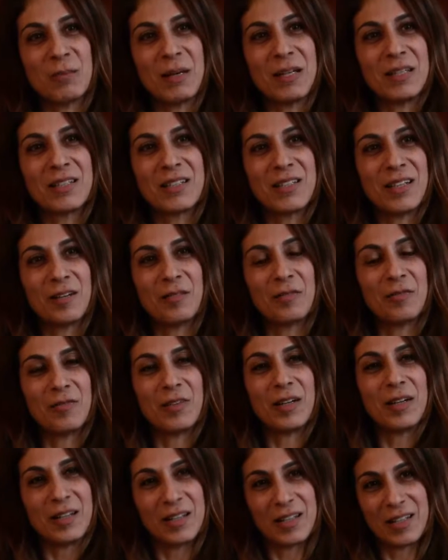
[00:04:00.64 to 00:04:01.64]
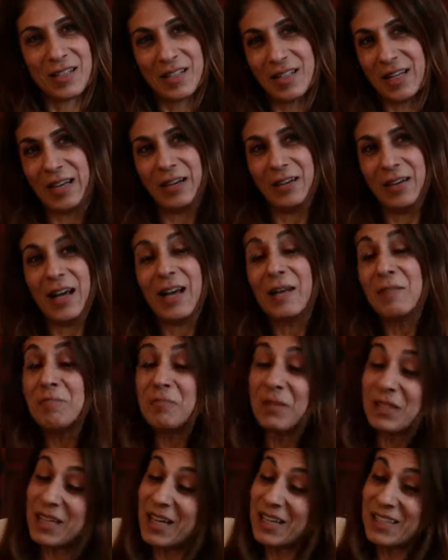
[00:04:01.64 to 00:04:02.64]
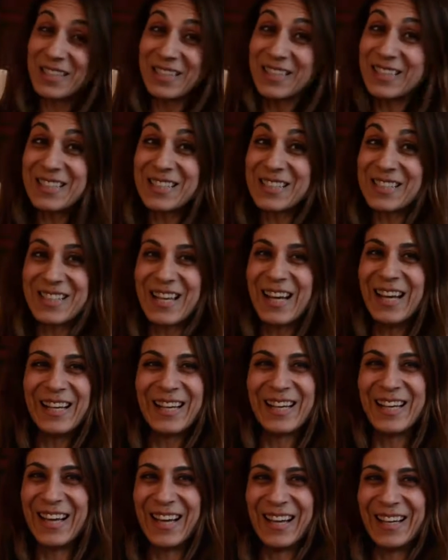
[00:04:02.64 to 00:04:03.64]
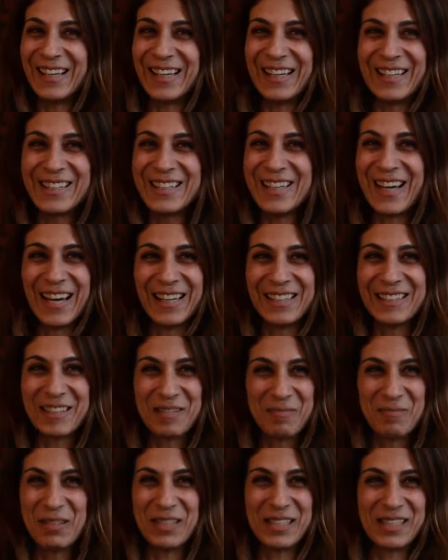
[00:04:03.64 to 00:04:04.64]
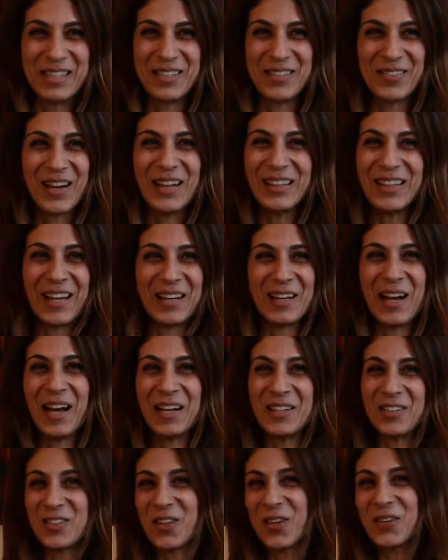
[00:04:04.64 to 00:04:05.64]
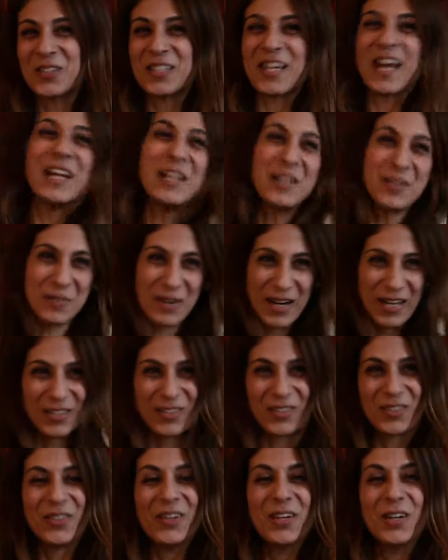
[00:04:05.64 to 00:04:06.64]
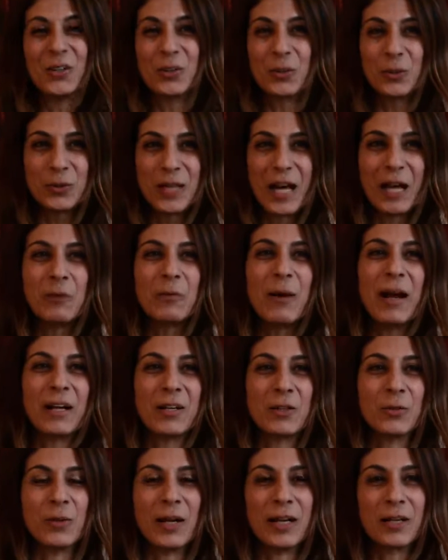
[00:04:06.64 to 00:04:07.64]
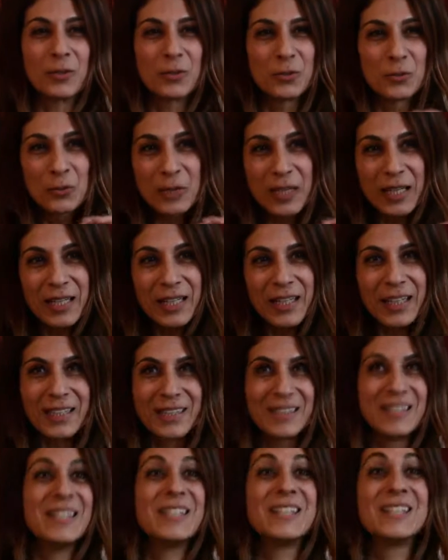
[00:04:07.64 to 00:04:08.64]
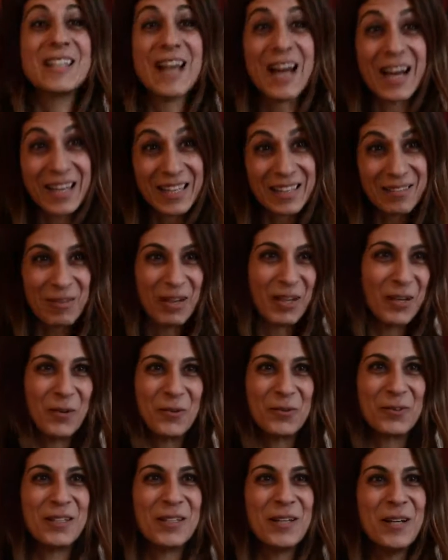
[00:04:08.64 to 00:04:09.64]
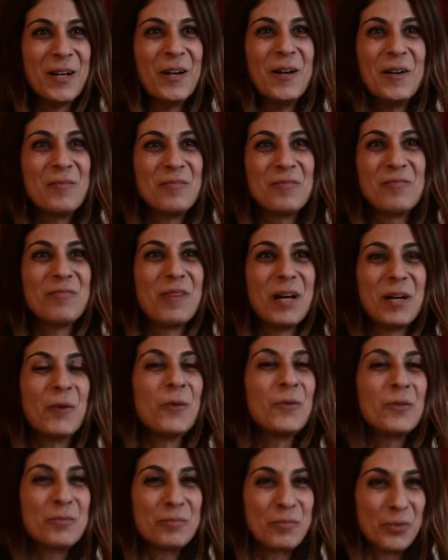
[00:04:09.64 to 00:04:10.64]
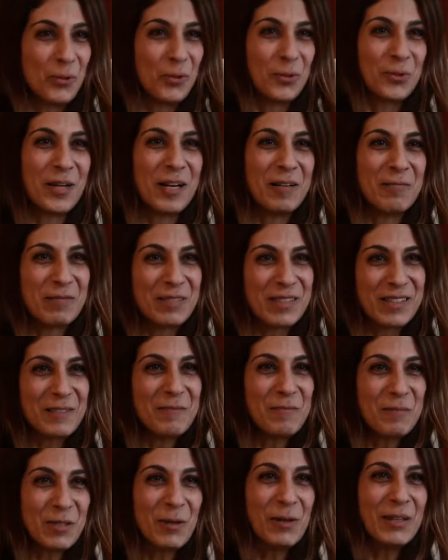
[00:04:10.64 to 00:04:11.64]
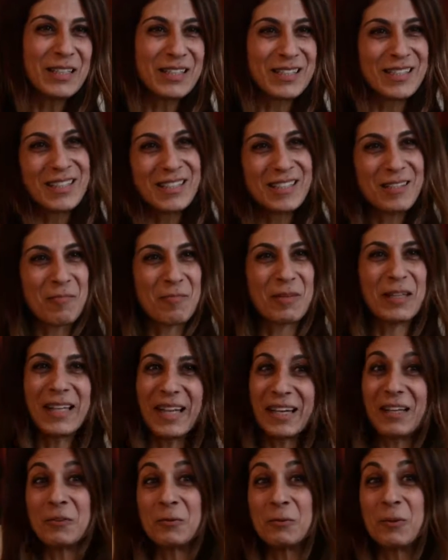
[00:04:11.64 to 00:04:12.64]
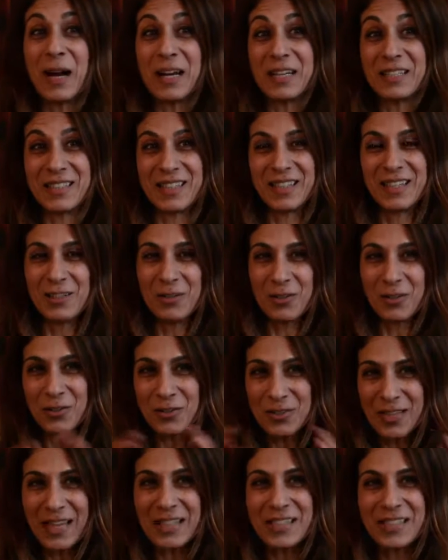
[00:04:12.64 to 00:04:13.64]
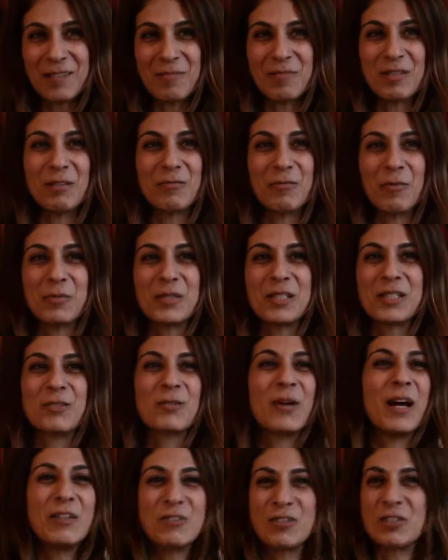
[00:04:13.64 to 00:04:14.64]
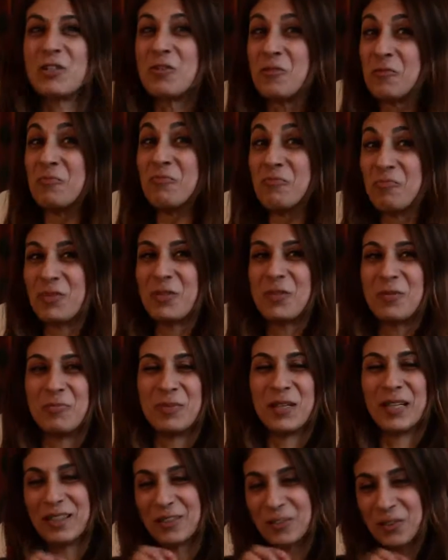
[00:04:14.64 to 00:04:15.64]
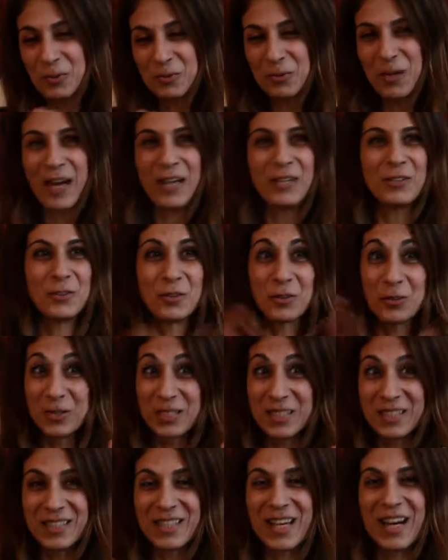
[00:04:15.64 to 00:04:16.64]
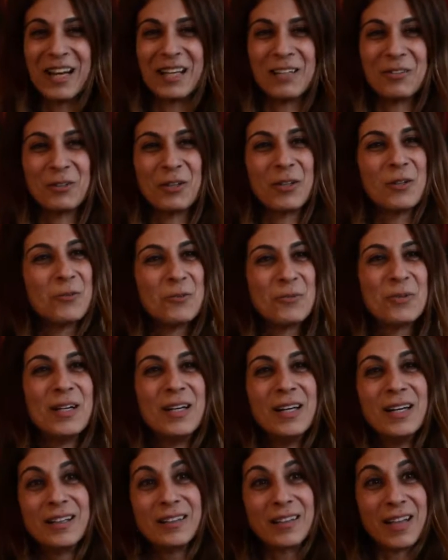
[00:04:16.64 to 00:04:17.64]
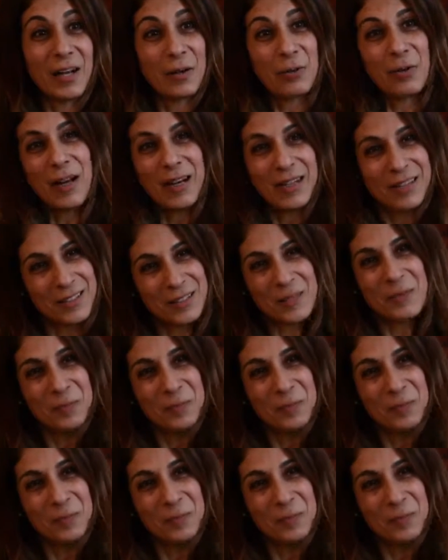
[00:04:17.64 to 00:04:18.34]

myself there, but I didn't stay in the acting business, right? I chose anyway to direct, where I could really design my own programs. So it's a bit like writing. You take something from scratch and you build, you write, or you design, or you direct.